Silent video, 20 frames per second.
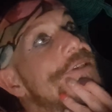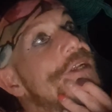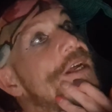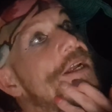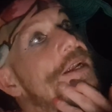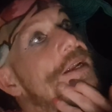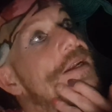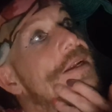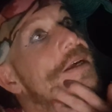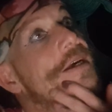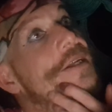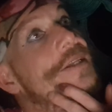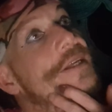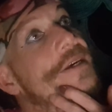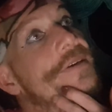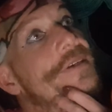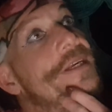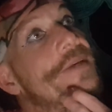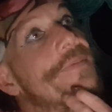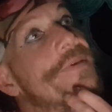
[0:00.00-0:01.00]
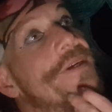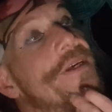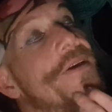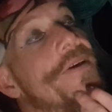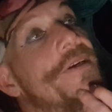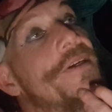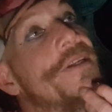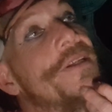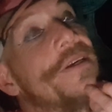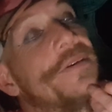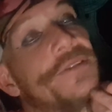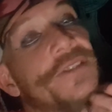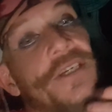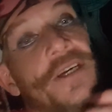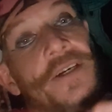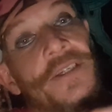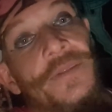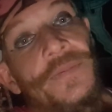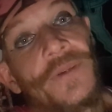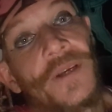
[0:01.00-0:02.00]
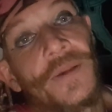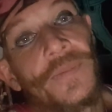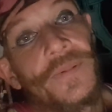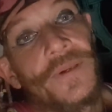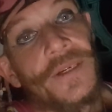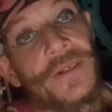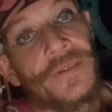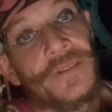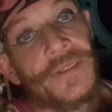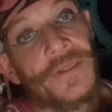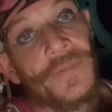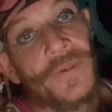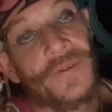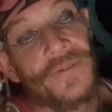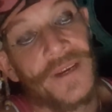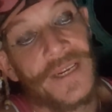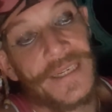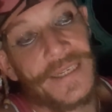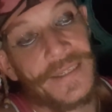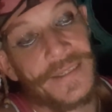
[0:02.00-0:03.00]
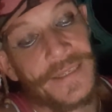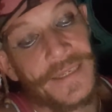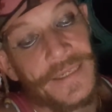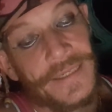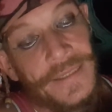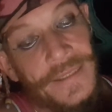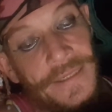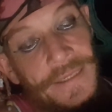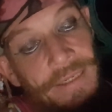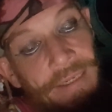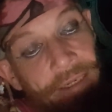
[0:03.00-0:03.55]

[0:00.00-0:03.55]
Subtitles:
that. And that'll get me going, and that'll charge me up, and I'll do my Reiki thing.